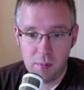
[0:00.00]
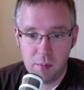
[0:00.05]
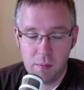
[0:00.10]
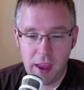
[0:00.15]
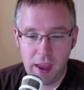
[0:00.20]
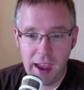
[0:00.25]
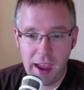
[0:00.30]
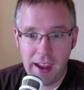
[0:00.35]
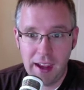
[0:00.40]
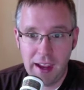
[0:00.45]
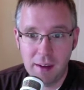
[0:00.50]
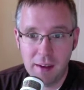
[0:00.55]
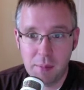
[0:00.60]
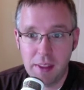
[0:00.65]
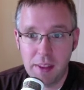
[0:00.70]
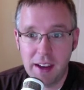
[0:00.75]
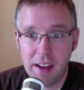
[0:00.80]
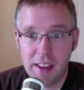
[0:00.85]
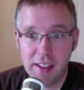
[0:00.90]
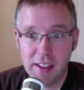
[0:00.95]
And by
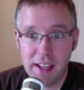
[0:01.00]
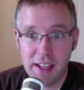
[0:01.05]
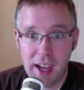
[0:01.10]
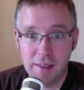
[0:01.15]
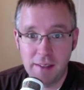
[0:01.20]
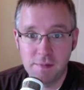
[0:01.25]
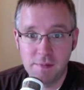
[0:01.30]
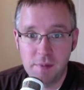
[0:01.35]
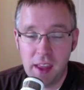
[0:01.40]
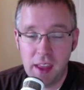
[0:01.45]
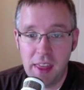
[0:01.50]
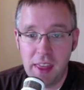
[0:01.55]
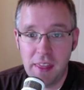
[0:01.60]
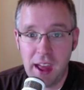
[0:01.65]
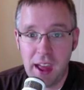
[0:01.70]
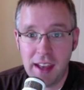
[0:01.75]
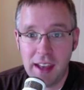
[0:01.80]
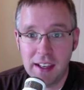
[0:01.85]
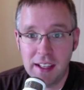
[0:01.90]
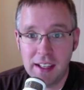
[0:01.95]
the end of the day, and
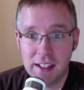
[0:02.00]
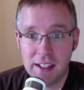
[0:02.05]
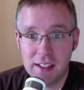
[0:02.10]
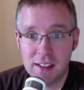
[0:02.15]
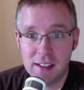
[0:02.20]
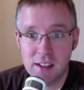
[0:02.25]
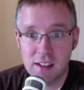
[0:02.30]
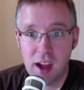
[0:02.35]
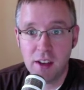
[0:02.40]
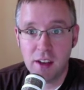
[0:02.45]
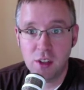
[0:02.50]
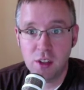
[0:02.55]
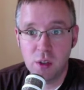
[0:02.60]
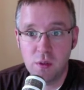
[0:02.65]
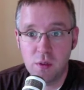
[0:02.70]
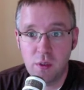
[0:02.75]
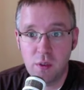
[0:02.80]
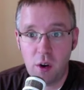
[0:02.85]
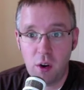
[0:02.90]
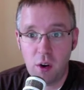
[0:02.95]
that is not too
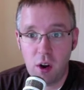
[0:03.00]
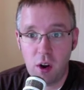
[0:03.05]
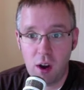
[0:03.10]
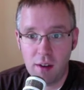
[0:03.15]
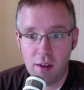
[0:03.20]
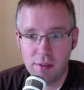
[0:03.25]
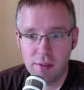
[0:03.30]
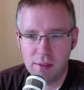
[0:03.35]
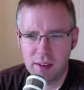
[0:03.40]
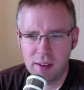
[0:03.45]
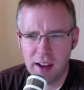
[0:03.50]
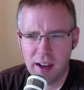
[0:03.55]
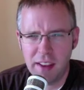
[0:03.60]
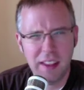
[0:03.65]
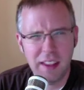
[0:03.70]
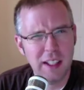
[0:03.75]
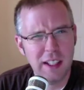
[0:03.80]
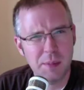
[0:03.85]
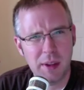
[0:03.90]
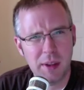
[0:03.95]
far off. And I
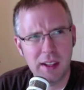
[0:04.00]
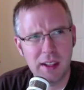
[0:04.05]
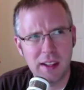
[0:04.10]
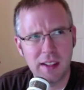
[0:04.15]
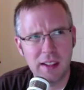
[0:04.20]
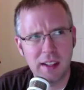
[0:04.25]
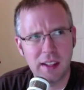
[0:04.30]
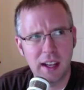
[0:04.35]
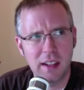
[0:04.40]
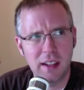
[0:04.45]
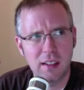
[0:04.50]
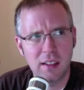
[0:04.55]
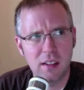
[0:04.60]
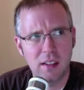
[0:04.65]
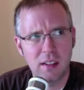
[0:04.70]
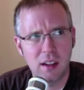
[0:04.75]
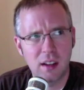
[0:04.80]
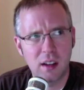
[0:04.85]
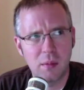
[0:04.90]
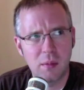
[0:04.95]
think it's by the end of the day,
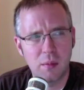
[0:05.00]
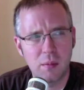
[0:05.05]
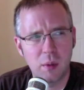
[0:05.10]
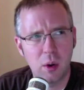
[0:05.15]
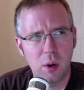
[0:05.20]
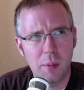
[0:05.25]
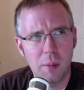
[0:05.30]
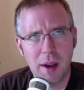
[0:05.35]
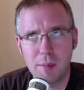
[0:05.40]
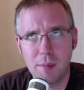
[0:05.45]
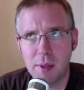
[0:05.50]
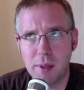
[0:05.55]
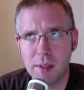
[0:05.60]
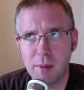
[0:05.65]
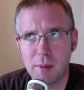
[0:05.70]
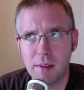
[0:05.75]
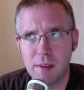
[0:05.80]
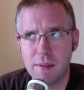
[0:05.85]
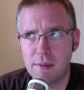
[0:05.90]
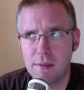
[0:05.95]
or it might be
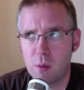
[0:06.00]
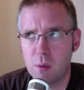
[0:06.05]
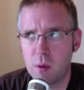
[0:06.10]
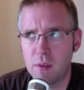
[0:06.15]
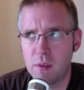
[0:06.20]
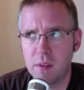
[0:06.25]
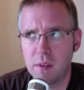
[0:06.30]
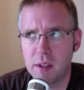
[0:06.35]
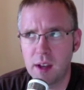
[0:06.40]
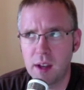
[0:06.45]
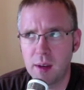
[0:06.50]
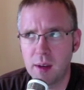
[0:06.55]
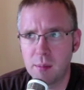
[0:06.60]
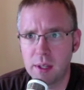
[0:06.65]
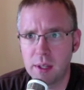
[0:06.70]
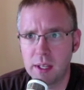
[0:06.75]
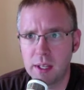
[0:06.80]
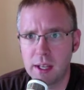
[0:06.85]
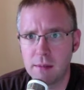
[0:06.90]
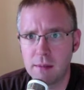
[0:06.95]
by 4:59
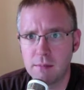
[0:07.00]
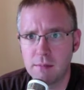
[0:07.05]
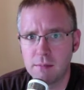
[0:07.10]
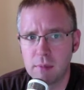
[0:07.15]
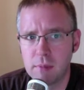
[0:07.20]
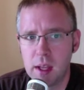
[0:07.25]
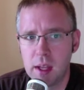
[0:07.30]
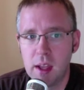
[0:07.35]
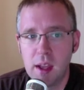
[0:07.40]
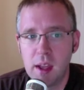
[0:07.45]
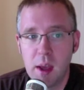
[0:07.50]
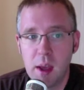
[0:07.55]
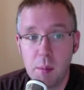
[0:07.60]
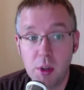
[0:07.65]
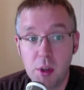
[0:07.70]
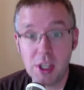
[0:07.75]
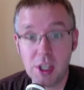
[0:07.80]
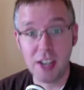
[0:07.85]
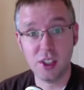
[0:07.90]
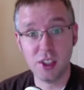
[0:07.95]
p.m.,
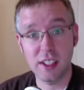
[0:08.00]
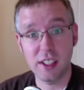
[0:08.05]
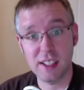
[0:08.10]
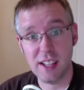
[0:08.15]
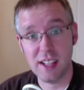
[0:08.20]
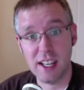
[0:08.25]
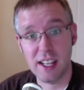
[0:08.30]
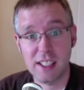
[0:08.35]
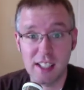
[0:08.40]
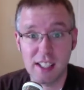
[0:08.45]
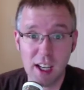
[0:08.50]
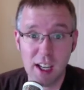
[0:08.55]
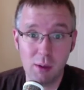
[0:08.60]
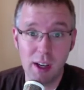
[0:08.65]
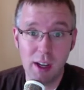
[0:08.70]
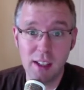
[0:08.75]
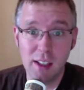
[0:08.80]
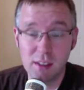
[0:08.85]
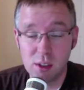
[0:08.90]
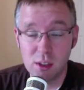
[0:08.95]
which actually is a nice
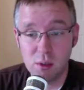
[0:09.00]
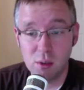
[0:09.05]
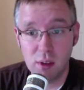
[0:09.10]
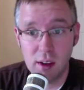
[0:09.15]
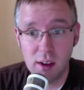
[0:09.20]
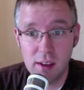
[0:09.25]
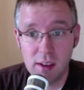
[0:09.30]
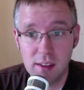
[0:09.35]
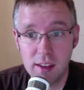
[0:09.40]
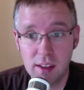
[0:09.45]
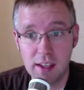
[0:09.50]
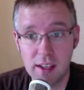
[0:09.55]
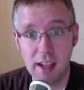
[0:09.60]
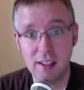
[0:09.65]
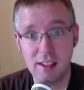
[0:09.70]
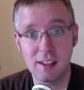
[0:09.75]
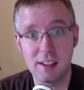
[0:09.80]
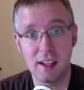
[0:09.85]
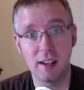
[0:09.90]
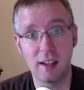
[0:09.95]
segue to the
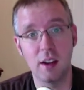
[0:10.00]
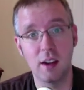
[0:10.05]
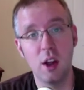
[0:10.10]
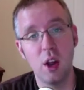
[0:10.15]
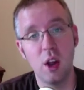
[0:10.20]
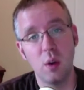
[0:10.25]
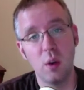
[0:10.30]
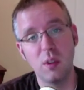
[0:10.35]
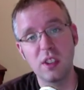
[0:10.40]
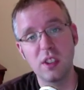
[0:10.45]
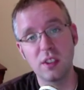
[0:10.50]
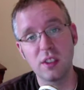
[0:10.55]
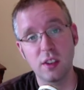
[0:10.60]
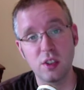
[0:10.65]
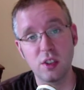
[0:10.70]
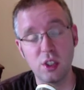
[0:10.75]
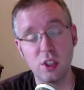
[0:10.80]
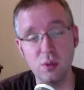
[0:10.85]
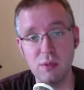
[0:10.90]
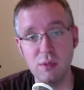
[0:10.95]
next thing, which is our
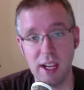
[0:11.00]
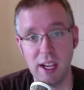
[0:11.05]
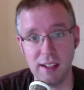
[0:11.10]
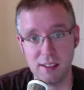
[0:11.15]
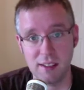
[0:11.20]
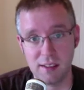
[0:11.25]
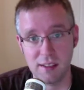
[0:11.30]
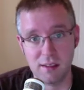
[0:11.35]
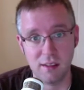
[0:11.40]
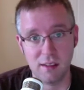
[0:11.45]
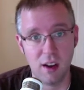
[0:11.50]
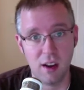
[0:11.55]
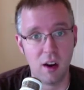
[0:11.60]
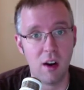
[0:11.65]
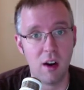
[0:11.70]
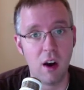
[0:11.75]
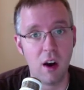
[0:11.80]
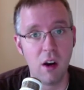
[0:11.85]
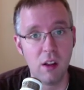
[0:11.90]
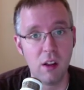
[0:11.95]
due dates.
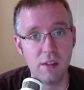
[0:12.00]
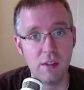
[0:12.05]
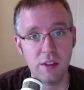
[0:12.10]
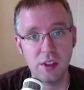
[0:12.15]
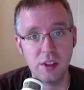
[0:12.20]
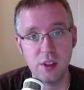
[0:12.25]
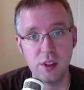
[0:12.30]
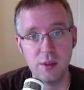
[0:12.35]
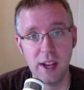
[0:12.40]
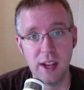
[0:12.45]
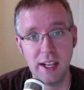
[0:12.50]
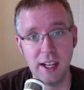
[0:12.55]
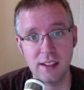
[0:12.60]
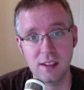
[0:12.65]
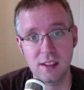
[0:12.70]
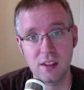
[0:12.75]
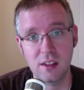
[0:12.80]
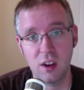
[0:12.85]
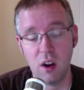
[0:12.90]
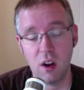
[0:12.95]
All of the due
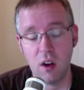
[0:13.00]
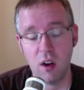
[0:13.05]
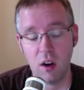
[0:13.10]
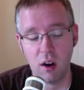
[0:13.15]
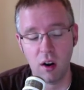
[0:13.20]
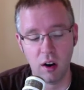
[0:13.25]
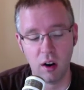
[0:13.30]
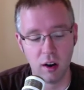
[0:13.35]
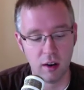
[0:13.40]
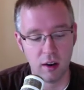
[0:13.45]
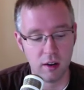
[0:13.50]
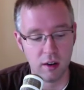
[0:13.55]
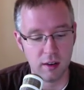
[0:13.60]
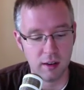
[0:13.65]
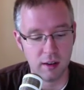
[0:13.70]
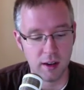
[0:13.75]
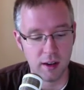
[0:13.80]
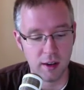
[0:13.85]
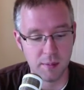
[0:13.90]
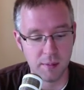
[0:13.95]
dates are
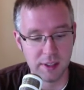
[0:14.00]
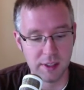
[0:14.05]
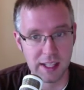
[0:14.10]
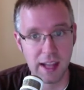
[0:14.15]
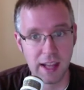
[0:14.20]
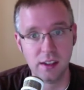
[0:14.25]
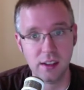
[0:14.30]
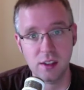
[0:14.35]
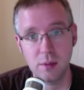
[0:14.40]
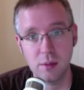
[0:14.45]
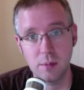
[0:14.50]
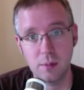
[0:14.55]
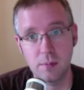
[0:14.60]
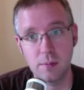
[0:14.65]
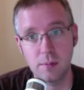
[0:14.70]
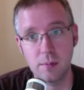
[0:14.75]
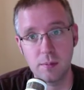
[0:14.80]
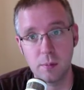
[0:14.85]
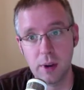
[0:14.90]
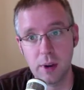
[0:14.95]
set to
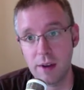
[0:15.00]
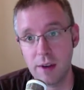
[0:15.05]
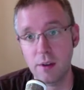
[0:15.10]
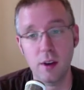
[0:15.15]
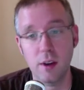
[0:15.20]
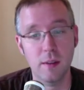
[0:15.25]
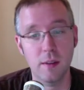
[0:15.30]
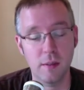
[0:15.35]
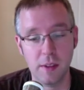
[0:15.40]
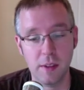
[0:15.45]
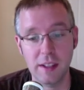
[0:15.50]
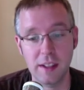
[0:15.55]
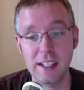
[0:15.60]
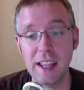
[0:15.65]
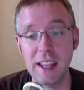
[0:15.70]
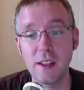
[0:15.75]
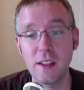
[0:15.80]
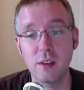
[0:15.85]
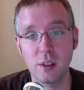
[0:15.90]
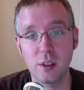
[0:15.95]
whenever the
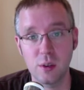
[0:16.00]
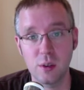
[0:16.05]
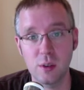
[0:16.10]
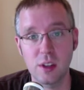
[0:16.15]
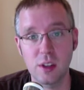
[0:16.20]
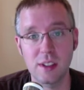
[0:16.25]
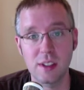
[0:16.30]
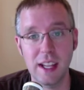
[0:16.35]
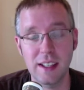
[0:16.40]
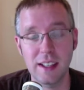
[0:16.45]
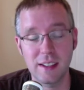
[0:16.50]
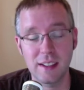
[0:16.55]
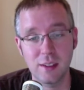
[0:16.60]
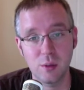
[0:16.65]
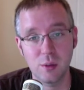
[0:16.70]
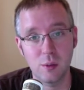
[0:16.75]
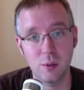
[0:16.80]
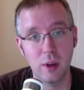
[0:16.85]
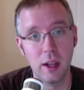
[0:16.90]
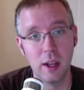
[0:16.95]
day they're due. They're set
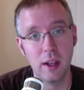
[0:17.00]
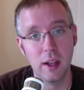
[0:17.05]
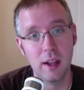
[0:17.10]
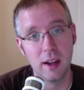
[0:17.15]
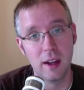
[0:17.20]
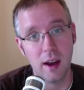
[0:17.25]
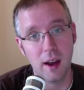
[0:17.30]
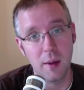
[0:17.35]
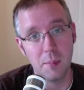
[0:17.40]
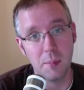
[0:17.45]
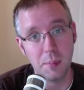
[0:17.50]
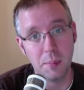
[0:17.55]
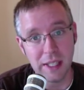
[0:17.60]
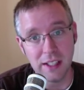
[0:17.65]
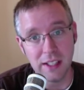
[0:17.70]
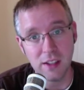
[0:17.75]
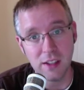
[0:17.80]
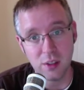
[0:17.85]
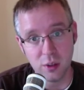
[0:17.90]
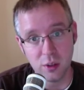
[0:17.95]
to
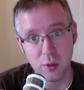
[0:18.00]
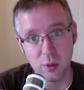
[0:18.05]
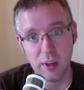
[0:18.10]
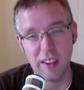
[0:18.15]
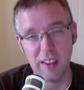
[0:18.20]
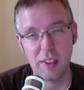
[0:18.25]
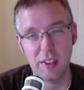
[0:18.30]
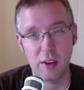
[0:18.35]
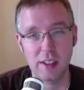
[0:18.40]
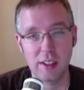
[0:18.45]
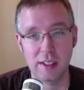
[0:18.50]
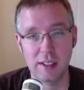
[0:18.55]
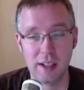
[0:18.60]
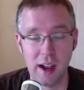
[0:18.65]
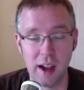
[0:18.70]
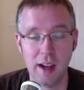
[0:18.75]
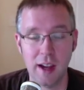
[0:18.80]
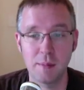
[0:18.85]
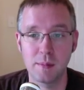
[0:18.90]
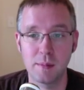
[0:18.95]
be due if there's a
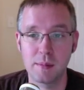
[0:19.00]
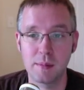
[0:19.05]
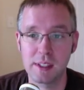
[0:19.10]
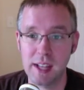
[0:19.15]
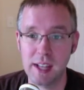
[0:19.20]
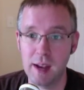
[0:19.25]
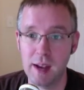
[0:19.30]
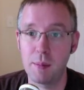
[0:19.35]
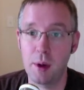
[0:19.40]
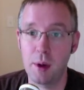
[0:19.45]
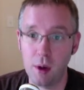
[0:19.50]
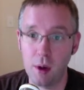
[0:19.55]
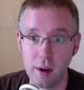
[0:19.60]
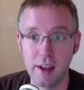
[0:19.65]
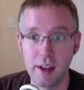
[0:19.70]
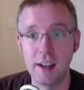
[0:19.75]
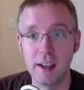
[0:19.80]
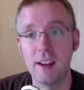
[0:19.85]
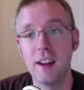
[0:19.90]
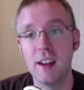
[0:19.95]
time stamp on
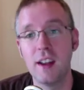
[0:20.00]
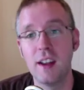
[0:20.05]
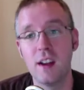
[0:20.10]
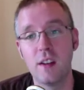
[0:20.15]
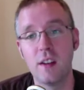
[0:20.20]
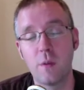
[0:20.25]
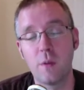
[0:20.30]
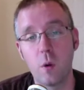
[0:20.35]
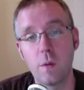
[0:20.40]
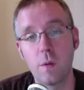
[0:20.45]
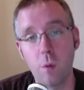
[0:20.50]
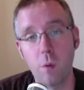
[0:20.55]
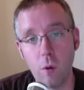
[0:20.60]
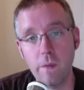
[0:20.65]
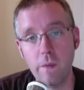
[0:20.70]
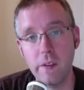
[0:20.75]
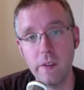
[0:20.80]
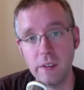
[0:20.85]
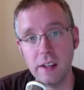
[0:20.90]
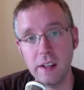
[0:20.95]
it for
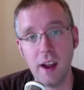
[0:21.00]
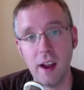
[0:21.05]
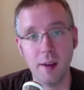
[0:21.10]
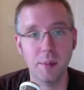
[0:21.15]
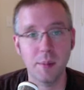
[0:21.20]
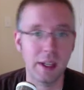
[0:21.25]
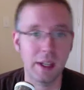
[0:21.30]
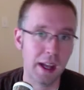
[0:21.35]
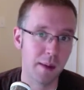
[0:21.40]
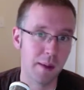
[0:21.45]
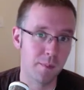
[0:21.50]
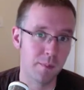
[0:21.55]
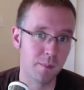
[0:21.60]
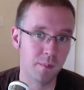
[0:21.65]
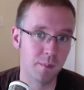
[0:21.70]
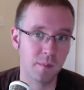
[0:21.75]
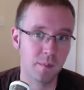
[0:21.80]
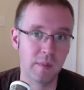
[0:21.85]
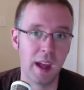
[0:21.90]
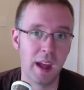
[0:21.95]
4:59 p.m.
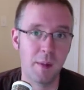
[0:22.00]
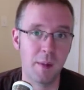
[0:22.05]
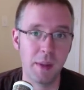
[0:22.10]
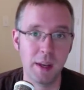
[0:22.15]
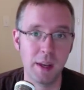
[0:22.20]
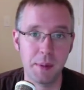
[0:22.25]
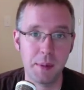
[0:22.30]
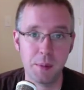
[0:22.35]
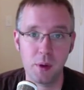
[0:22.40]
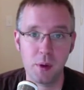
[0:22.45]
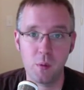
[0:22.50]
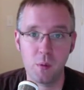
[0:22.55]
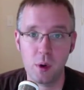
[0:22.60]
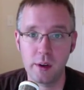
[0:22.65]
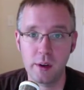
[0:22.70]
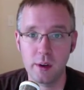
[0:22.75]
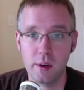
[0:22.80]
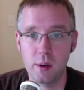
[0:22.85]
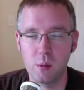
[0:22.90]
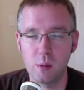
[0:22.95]
Now, many people have
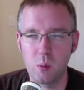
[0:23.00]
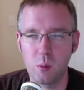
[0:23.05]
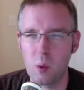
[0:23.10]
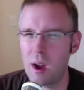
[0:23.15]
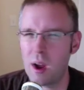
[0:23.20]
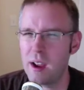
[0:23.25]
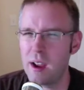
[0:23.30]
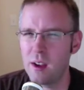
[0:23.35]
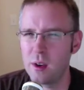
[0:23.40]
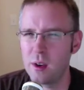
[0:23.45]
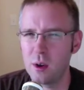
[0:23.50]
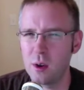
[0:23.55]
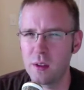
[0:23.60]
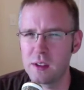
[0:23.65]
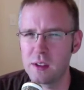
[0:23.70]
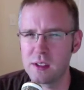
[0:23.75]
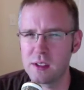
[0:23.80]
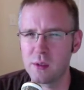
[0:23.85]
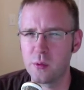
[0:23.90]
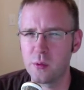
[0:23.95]
wondered, why on earth
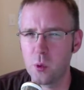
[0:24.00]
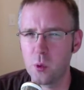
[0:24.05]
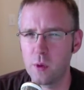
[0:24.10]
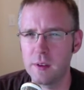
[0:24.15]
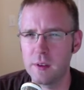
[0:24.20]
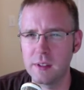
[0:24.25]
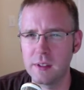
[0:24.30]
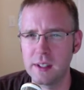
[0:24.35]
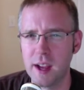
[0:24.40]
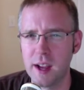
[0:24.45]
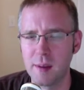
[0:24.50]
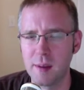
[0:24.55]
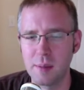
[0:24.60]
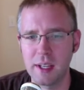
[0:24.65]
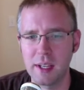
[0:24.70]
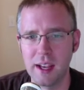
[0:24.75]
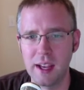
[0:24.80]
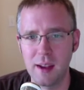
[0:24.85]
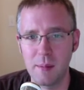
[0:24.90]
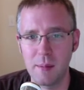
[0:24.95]
is it 4:59
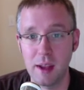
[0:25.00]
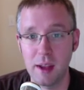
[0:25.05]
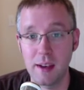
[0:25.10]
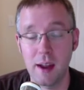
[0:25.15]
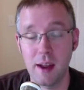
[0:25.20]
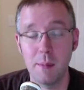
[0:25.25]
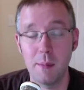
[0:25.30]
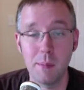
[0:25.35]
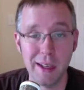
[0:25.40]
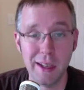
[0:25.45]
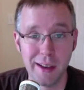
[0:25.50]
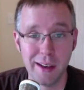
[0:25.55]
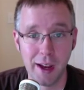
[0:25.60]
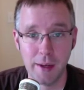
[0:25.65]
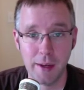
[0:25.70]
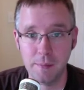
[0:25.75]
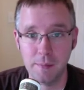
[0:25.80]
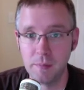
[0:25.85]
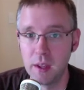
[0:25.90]
p.m. and not midnight?